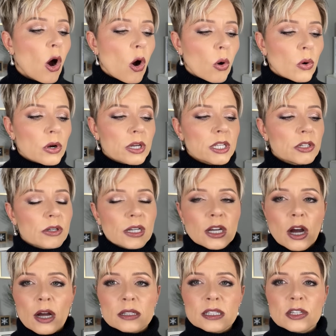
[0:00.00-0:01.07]
Or you can
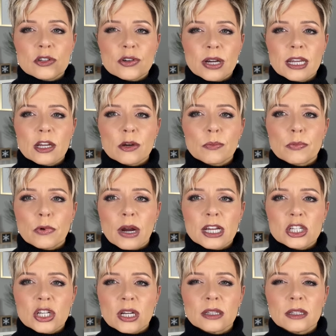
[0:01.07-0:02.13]
concentrate your
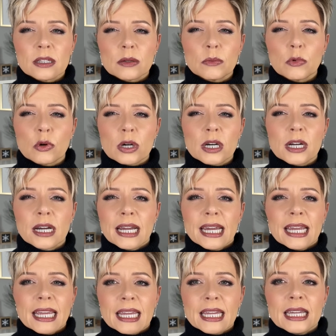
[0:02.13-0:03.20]
brush a little more
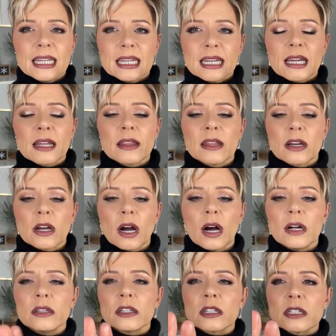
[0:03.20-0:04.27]
in the
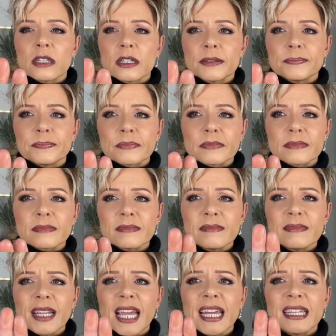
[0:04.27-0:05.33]
color
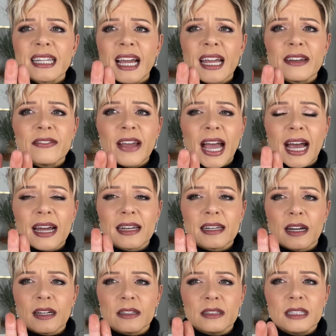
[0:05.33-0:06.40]
and kind of add
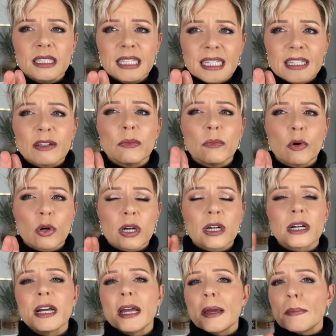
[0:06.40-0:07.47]
a little
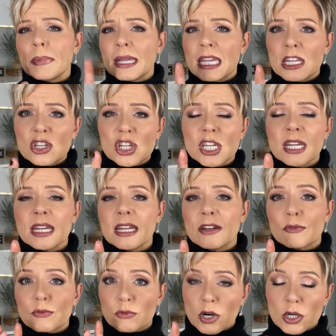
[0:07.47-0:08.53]
more peachy,
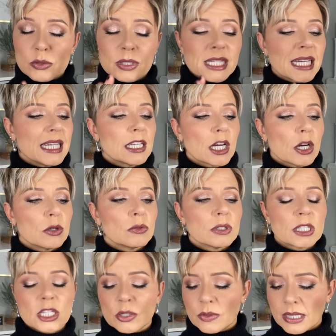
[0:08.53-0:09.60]
rosy
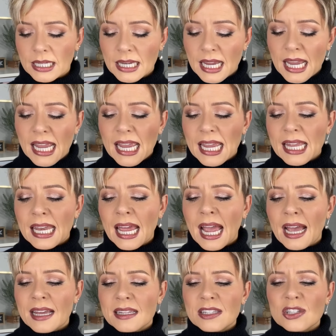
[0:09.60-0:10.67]
tones to it. It
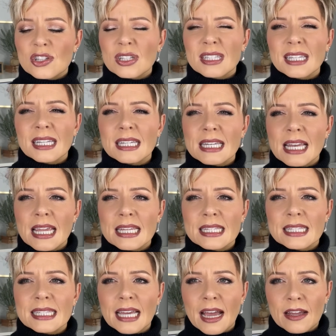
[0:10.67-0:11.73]
has just a nice
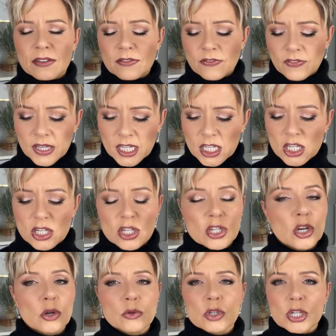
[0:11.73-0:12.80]
satin finish,
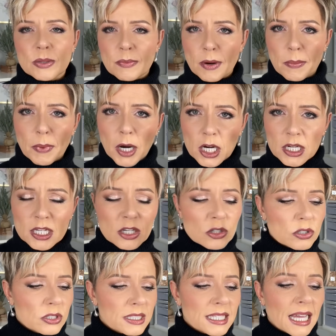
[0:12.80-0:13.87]
no shimmer
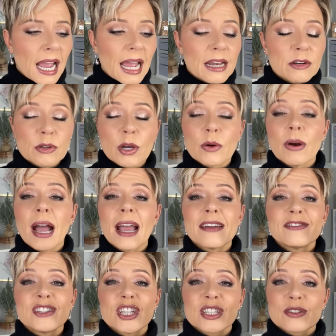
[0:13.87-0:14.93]
particles. I don't know,
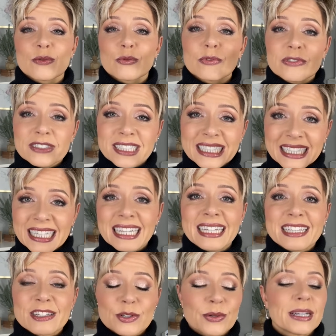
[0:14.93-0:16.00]
I've just really
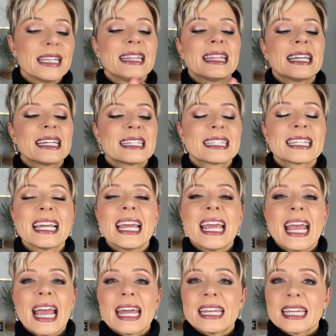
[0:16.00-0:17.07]
enjoyed this.
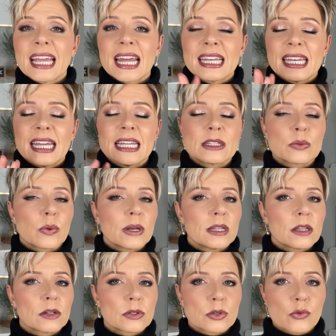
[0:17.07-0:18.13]
And again, it's one of
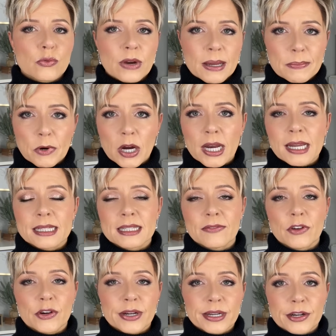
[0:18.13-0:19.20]
those great products if
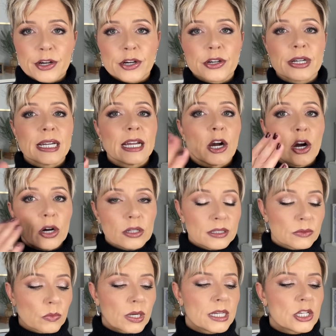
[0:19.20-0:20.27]
you're in a hurry, all
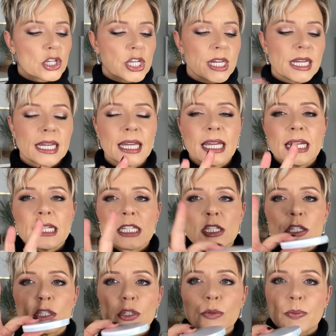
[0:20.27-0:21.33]
in one cheek,
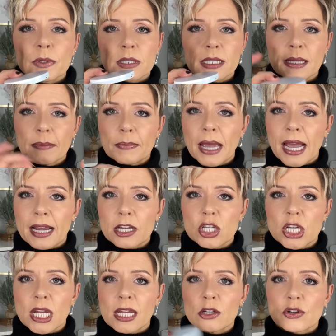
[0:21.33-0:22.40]
super slim
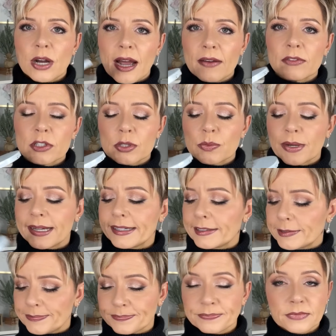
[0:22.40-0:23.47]
packaging, travels
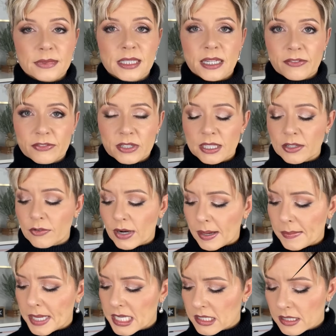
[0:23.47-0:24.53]
well, definitely
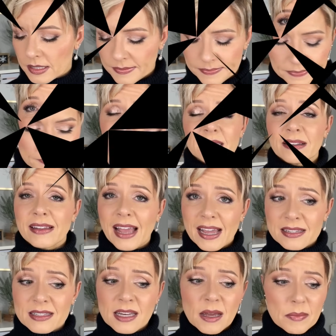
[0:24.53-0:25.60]
recommend. Right, and
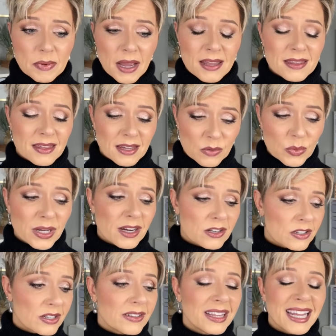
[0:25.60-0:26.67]
last up, I think we are
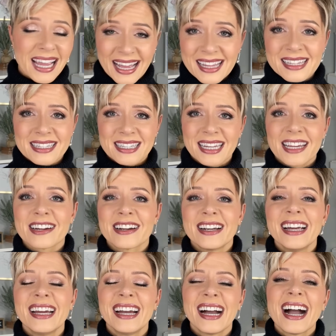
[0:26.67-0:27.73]
to the end here.
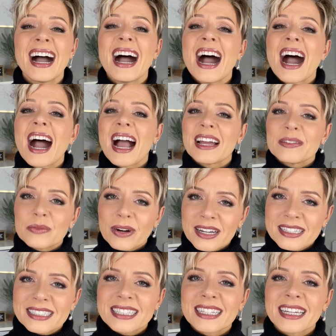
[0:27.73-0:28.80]
I
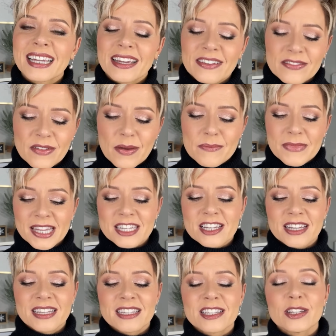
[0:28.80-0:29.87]
want to give
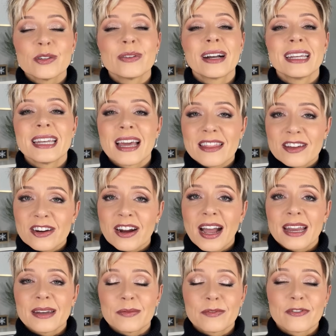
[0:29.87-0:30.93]
mention to another
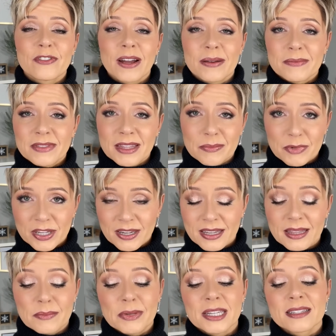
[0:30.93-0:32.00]
item from the Beauty and
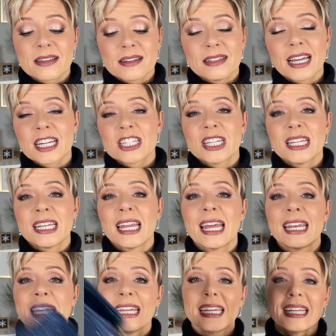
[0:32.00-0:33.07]
the Beast collection,
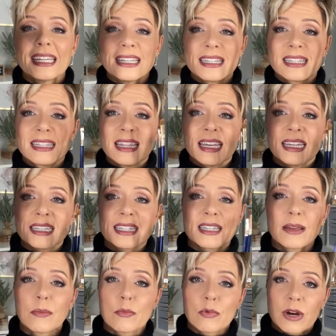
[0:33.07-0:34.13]
and it is this
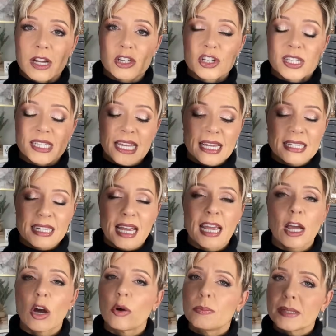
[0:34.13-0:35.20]
brush set. I
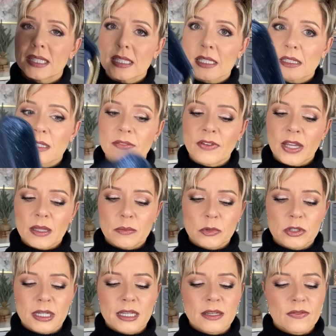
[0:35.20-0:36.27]
hope it's still
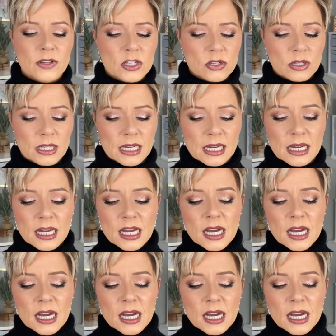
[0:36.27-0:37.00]
available individually,